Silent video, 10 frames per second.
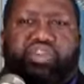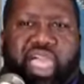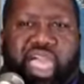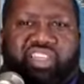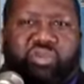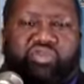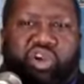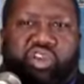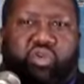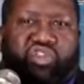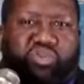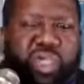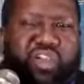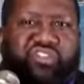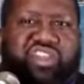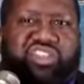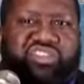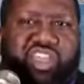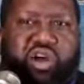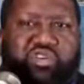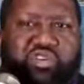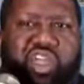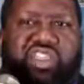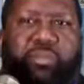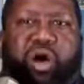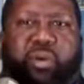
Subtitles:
If you had some sort of respect for yourself,